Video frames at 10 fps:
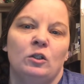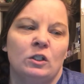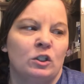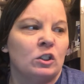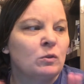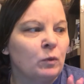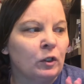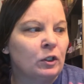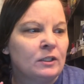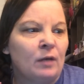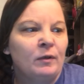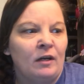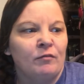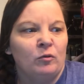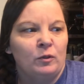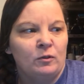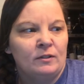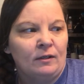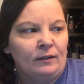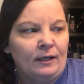It's just worth your time and effort when you
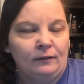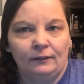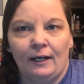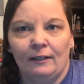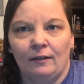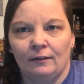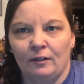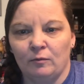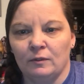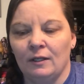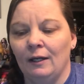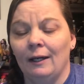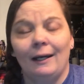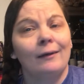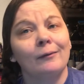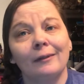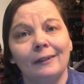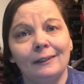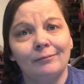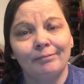sell the high dollar items. I don't
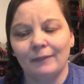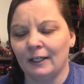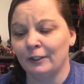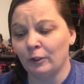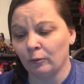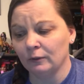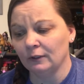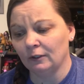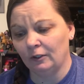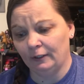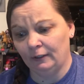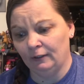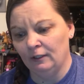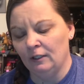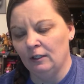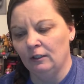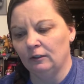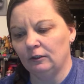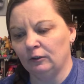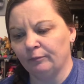agree. I don't agree.
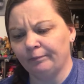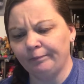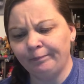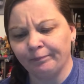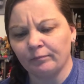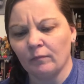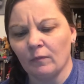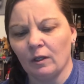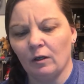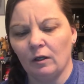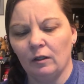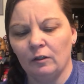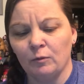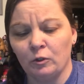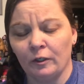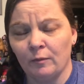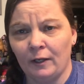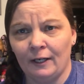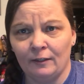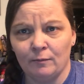The majority of
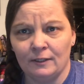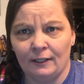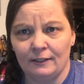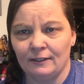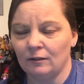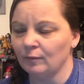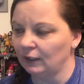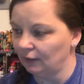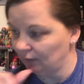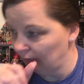my items that I sell, oh my